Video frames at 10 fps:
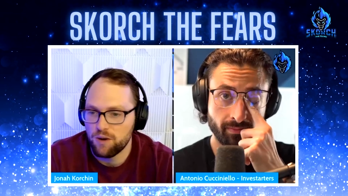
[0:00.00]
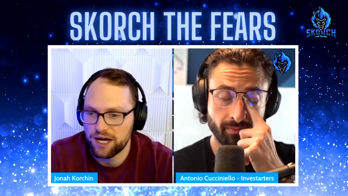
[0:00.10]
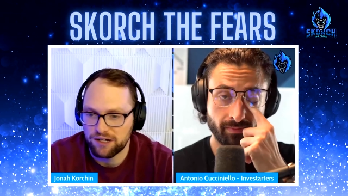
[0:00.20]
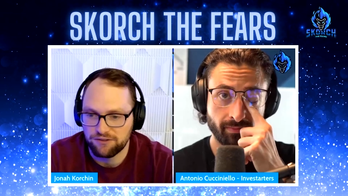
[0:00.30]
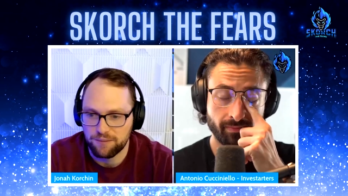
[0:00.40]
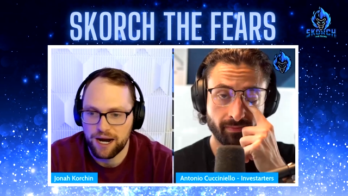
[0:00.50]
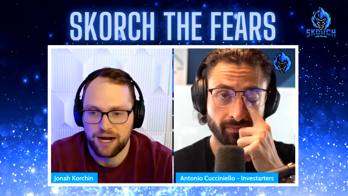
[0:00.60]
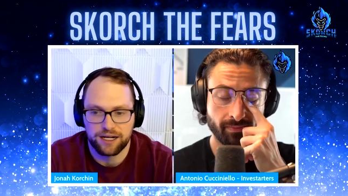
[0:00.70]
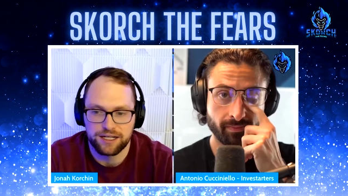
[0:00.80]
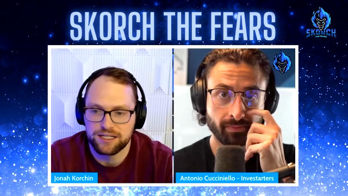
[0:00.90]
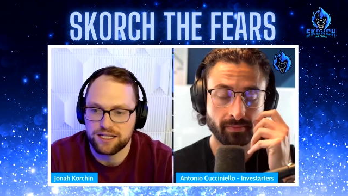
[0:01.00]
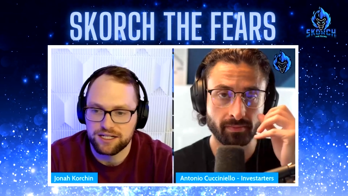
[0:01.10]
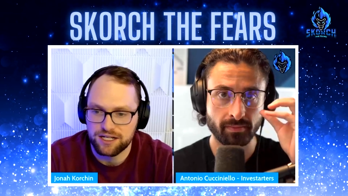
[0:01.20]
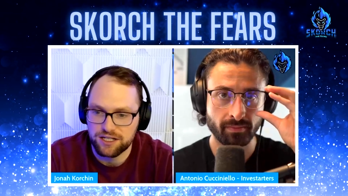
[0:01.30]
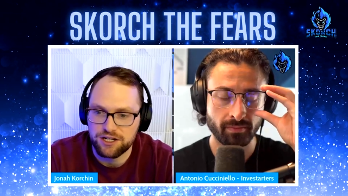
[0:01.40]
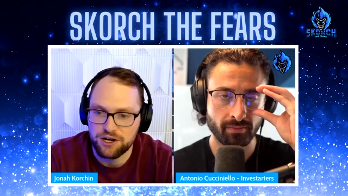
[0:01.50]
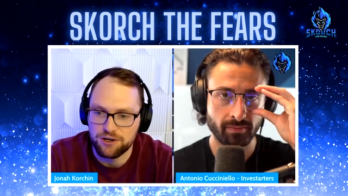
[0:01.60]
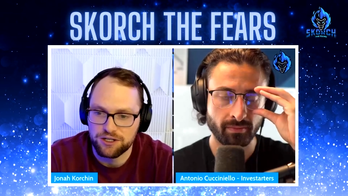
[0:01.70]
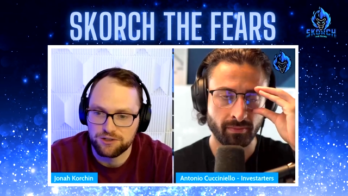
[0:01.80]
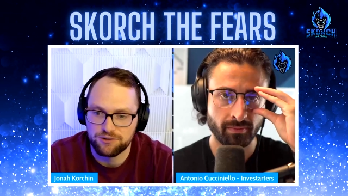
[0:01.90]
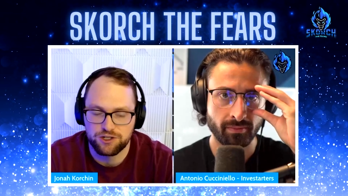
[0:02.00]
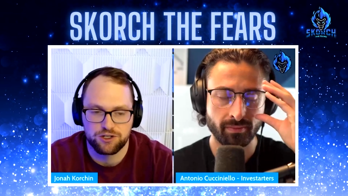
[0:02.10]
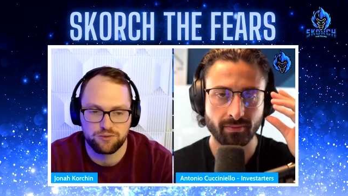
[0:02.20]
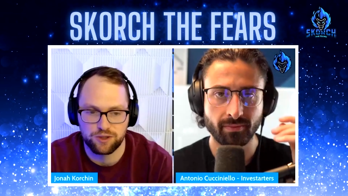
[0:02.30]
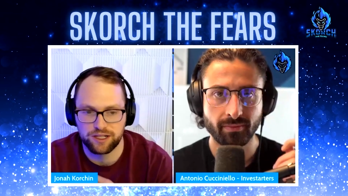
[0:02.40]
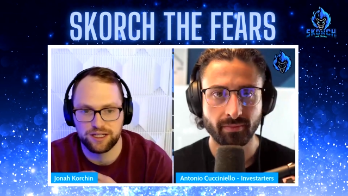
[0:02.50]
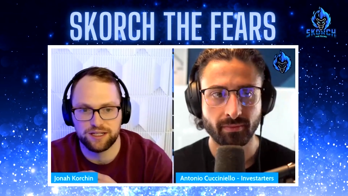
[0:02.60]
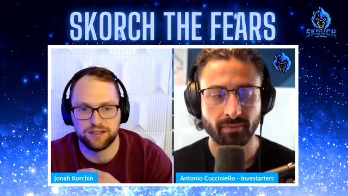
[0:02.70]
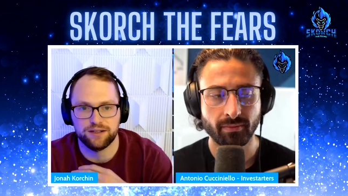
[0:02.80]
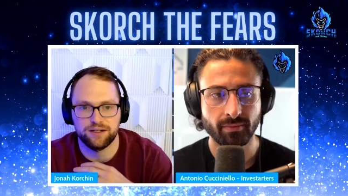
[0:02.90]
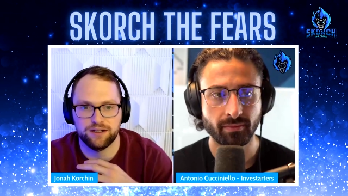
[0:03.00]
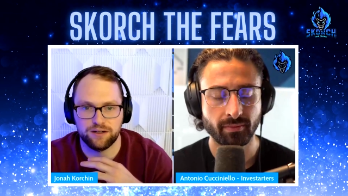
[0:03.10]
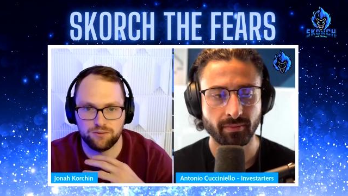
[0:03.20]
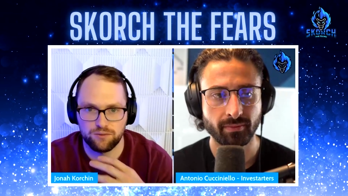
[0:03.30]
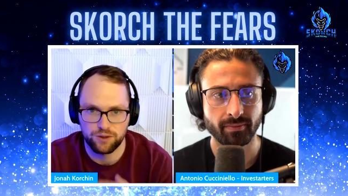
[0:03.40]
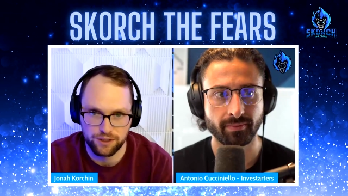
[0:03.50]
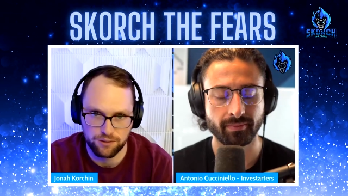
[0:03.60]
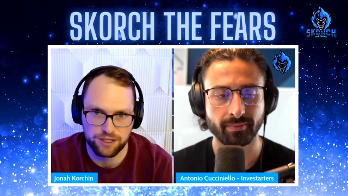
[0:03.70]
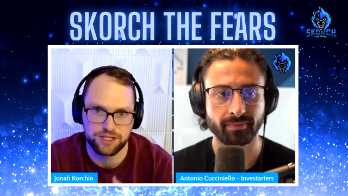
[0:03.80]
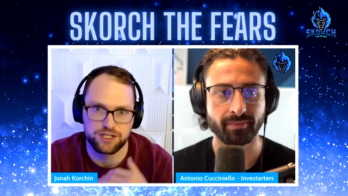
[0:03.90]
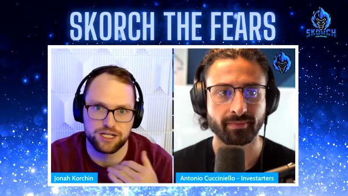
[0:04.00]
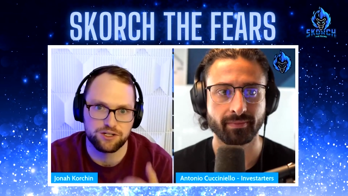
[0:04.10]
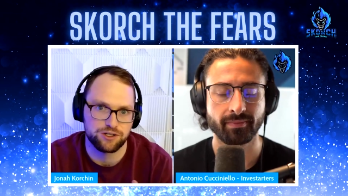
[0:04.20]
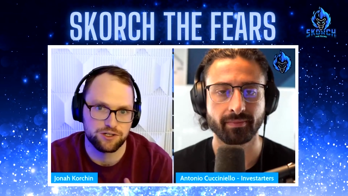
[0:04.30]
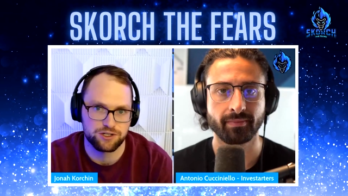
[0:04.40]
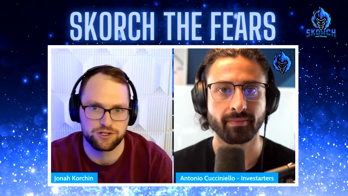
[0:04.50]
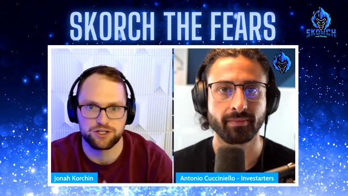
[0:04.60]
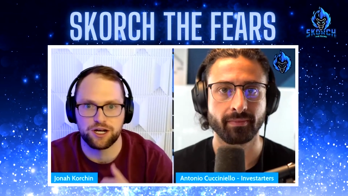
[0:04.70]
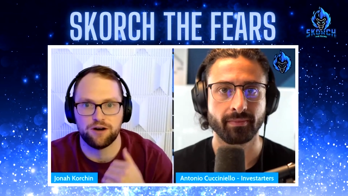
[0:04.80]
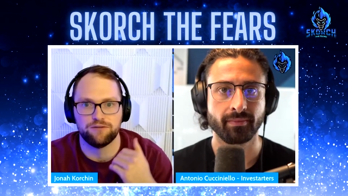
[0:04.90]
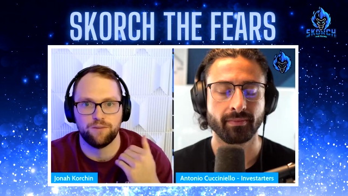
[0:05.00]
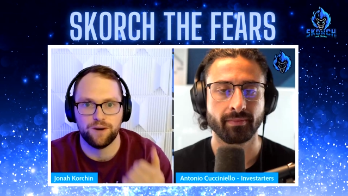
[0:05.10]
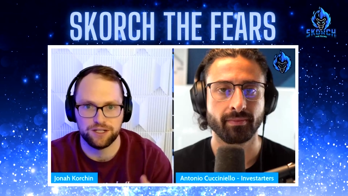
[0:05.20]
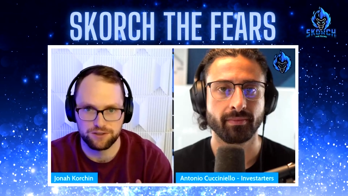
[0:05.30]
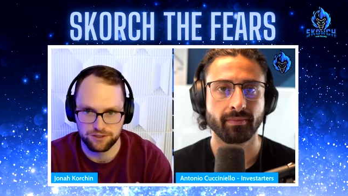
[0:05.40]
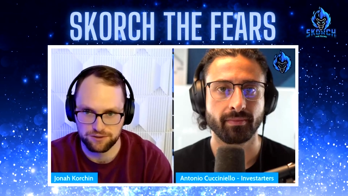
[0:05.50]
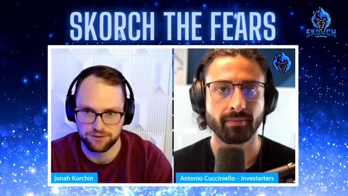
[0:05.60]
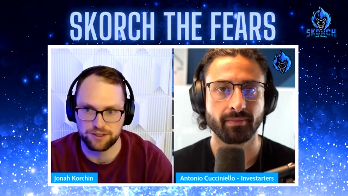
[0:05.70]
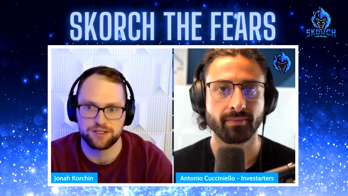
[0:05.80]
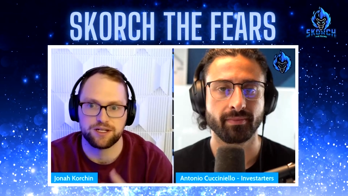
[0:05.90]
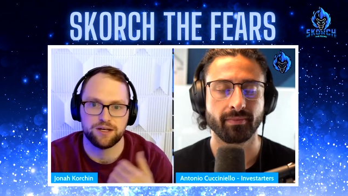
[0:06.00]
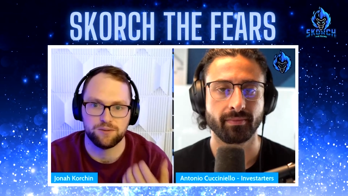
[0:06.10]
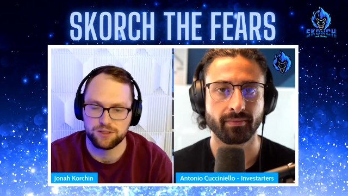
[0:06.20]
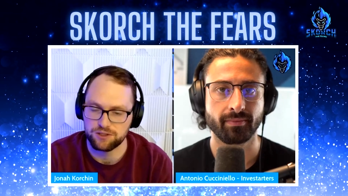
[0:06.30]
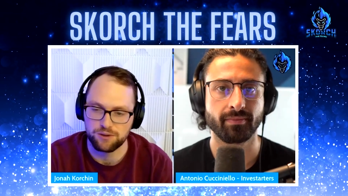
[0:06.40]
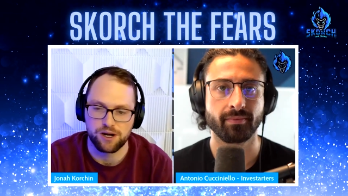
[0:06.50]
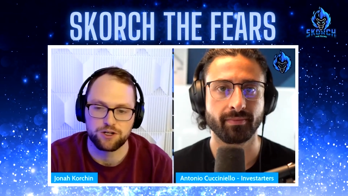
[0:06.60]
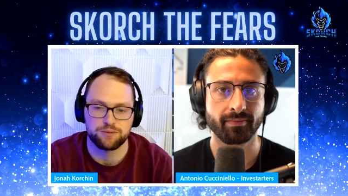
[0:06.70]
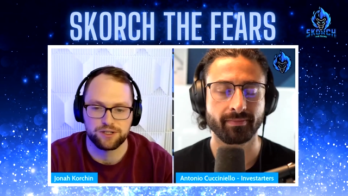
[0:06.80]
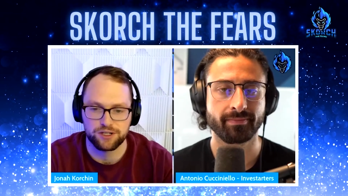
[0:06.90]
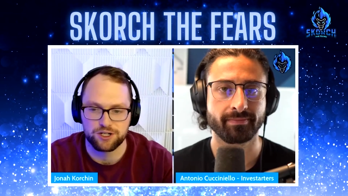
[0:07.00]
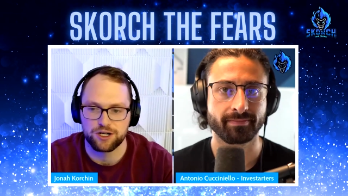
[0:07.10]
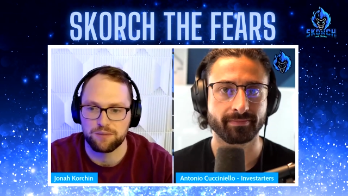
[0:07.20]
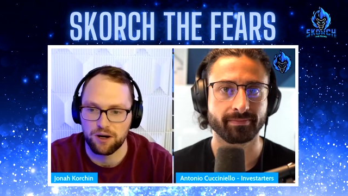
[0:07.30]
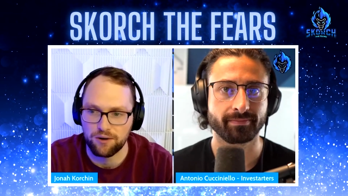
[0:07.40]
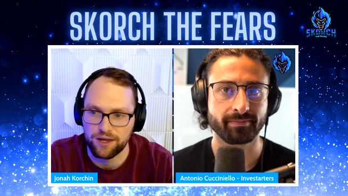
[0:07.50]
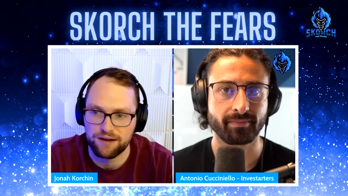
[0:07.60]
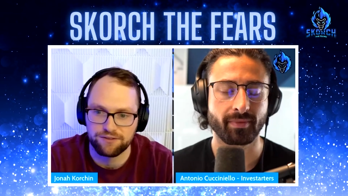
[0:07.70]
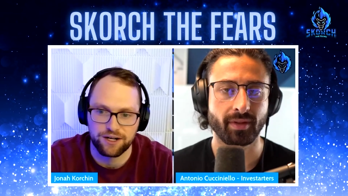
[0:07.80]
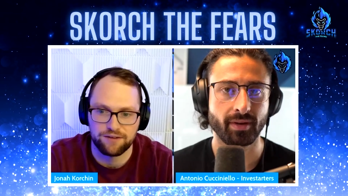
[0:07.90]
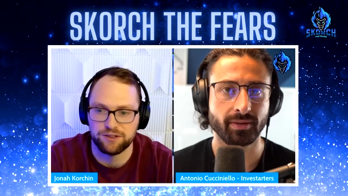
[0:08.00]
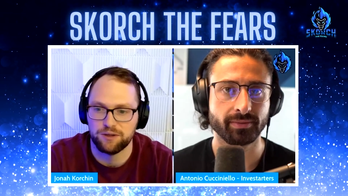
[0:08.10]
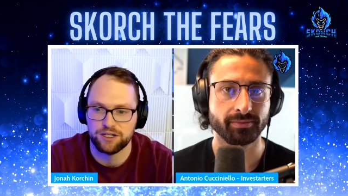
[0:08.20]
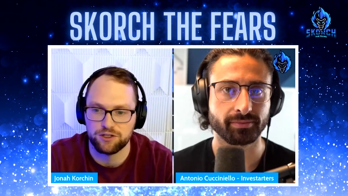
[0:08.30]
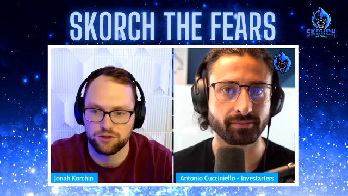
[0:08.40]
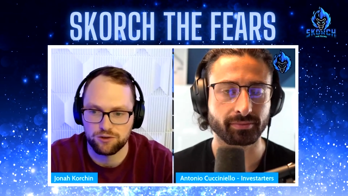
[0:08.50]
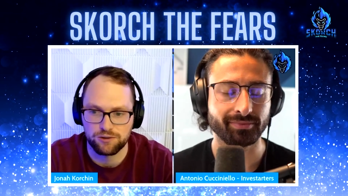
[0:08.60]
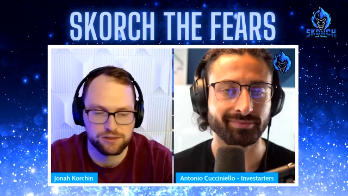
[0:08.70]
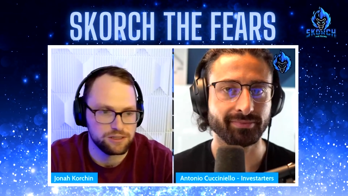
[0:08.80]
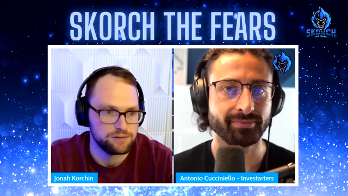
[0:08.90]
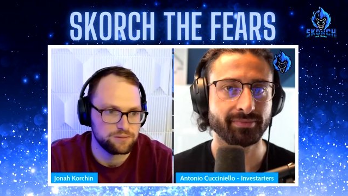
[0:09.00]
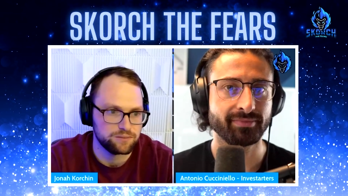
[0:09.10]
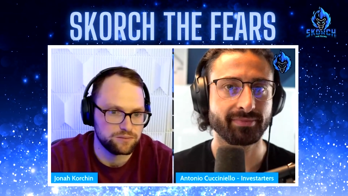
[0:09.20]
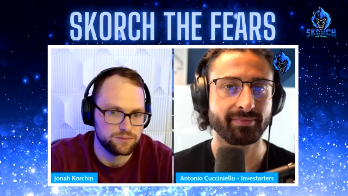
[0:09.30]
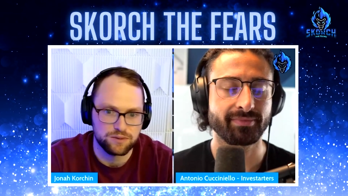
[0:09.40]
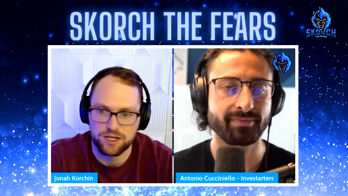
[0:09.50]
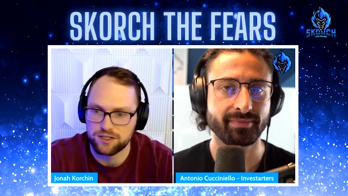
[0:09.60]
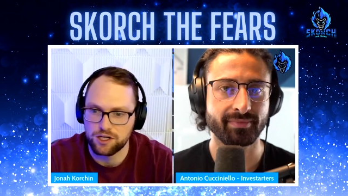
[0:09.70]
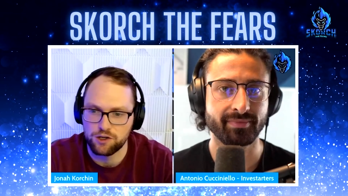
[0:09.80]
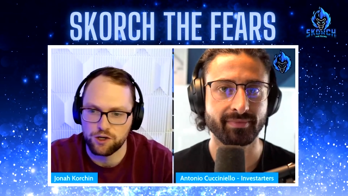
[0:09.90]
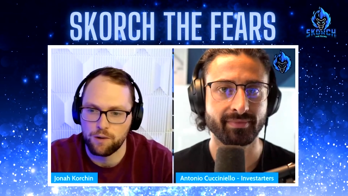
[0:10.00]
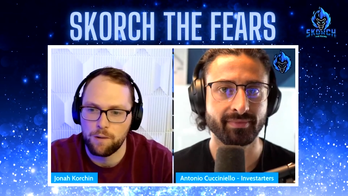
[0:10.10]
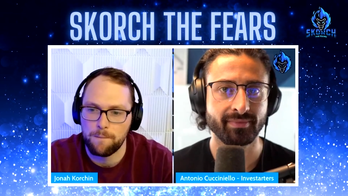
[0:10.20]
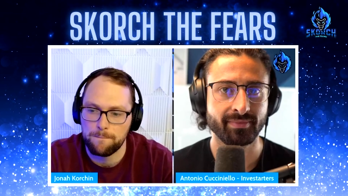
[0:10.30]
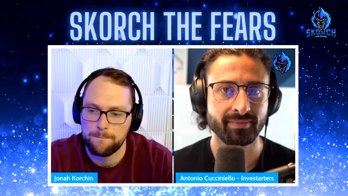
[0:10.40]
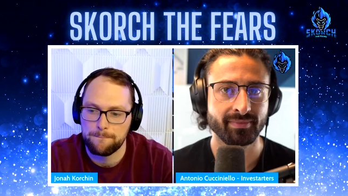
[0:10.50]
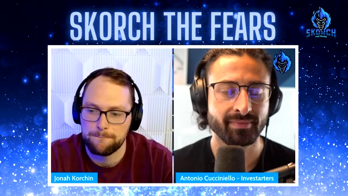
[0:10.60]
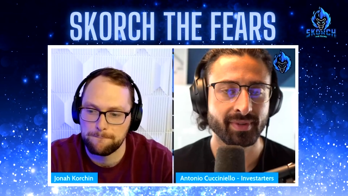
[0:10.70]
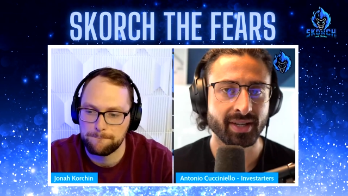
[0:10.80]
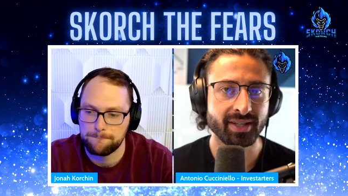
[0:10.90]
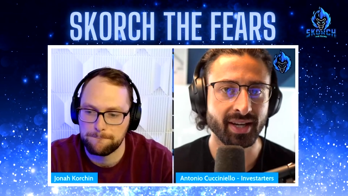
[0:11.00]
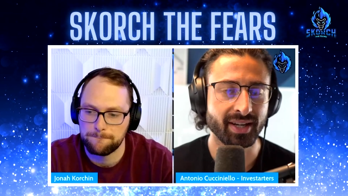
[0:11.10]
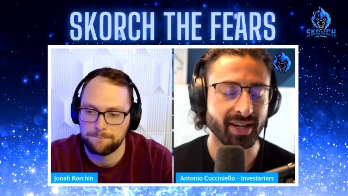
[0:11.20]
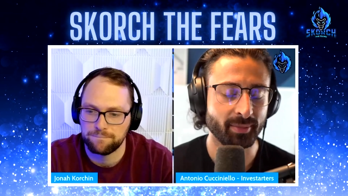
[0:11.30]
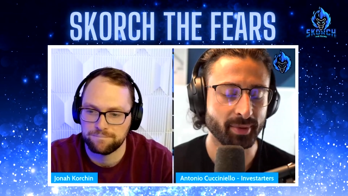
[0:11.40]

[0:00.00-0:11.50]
Speaker 1: real quick, for my audience that doesn't know you, just really real quick, just introduce yourself, what you do in real estate, what you do in entrepreneurship, all that for everyone who doesn't know you.
Speaker 2: Yeah, I'm